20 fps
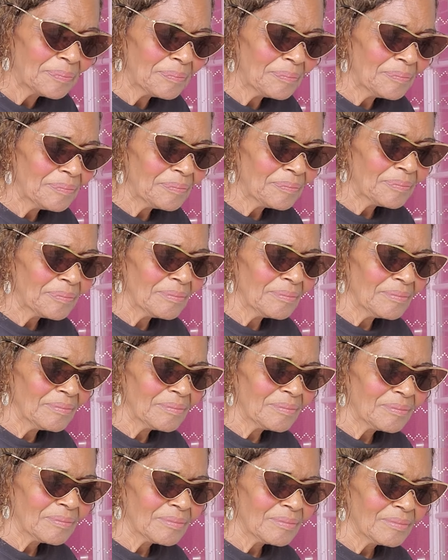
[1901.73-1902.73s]

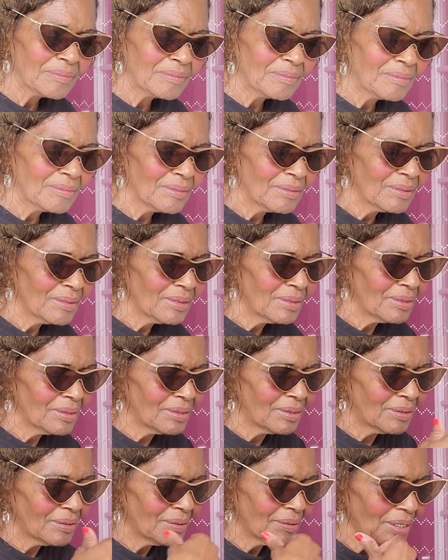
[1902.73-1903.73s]

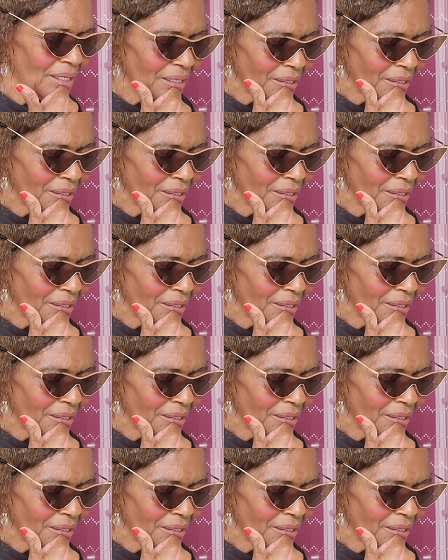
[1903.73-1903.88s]
(no one is talking)